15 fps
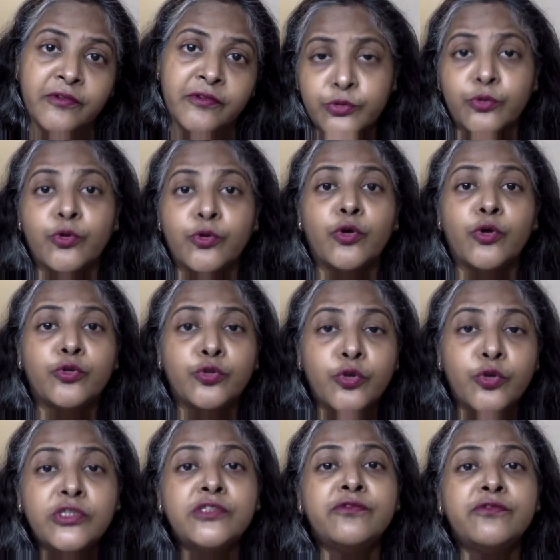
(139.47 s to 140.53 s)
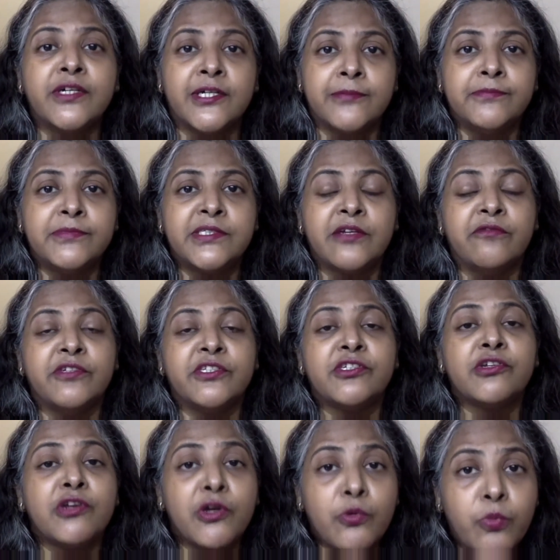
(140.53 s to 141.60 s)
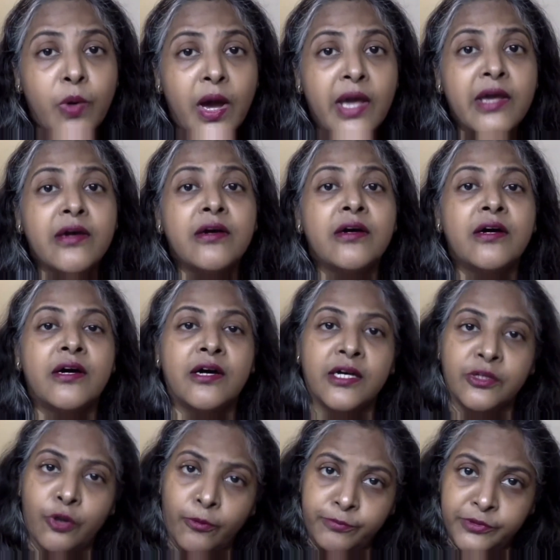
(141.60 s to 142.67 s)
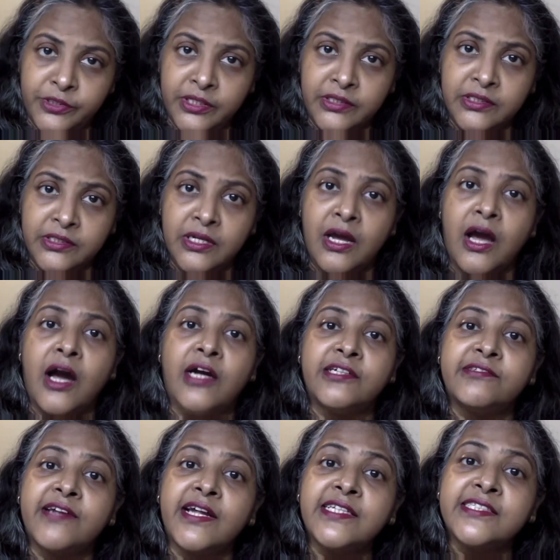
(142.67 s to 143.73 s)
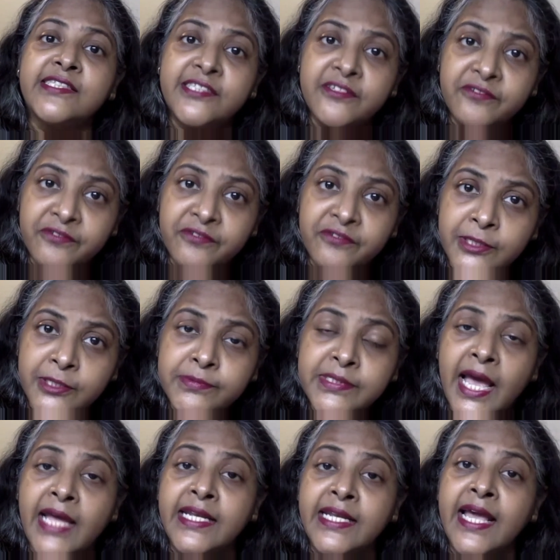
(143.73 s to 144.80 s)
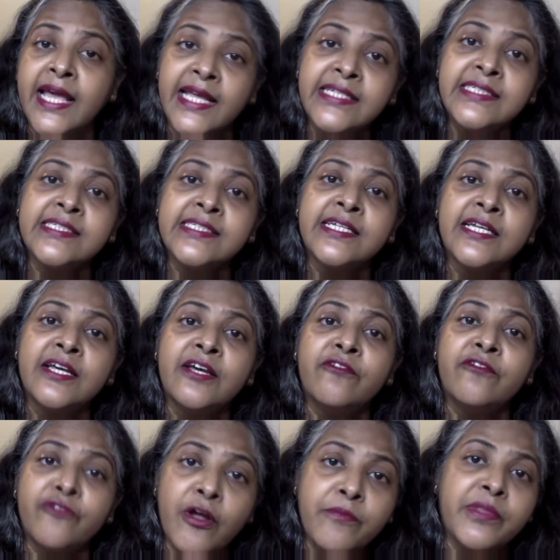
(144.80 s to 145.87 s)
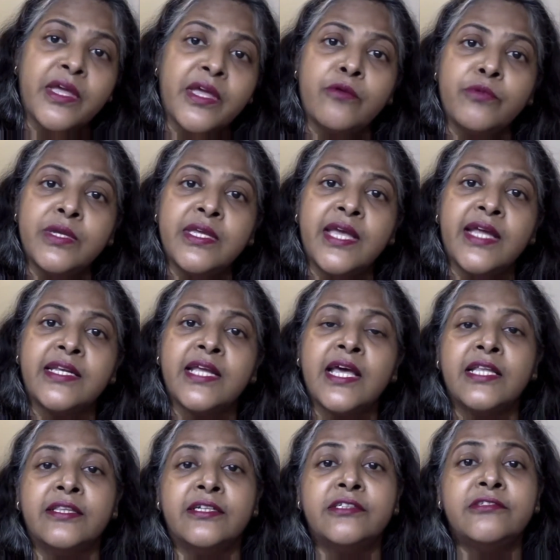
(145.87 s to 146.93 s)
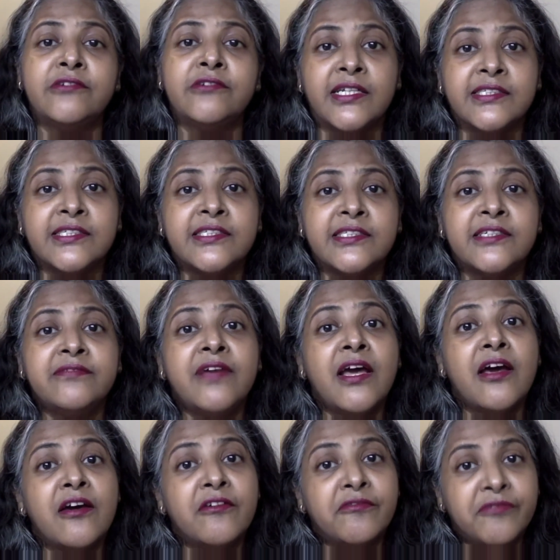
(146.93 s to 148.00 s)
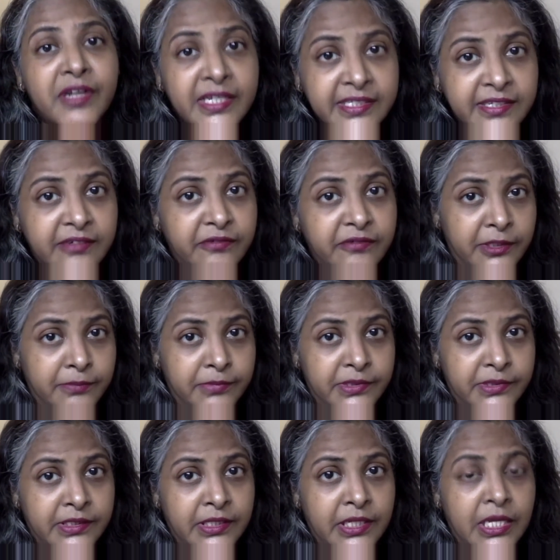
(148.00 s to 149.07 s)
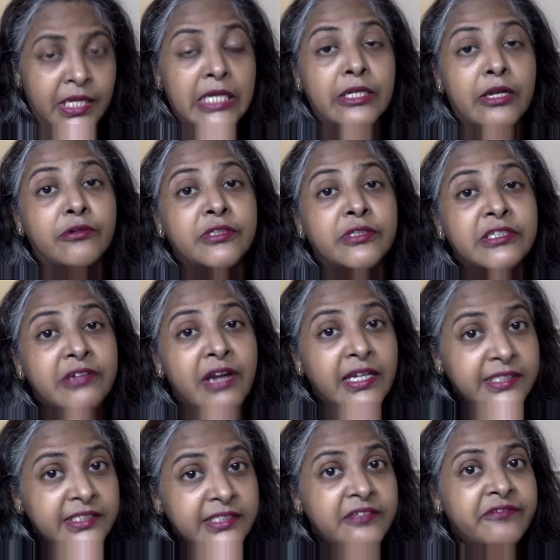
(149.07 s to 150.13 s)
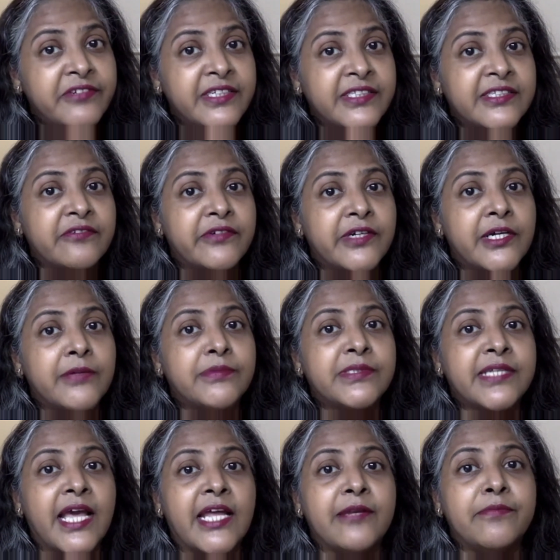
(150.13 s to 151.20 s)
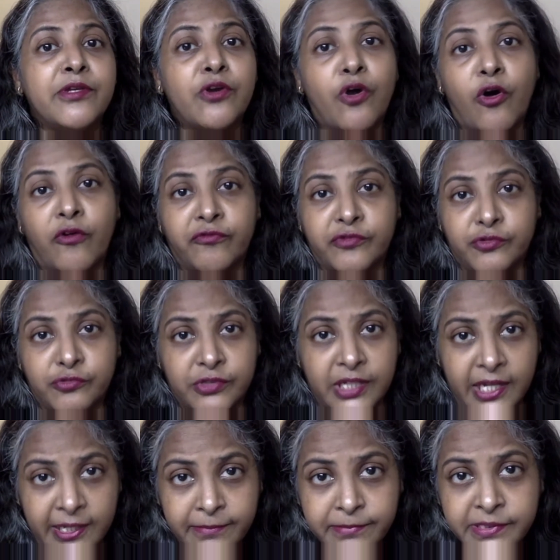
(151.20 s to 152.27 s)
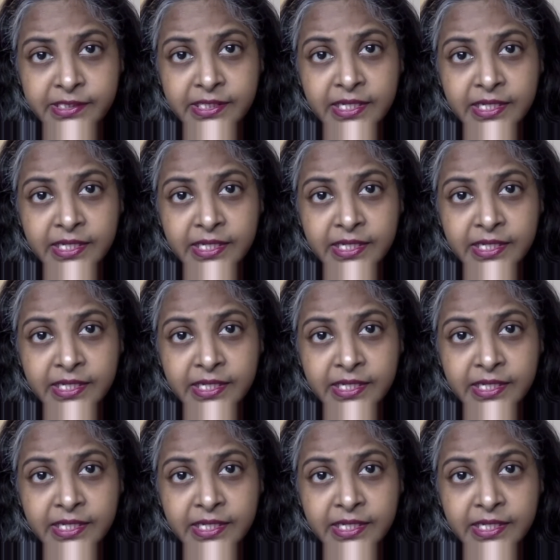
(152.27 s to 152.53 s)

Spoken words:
So those verbs which require an object are transitive verbs, and hence from there we get the transitive phrasal verbs. Now, transitive phrasal verbs can be of 2 types.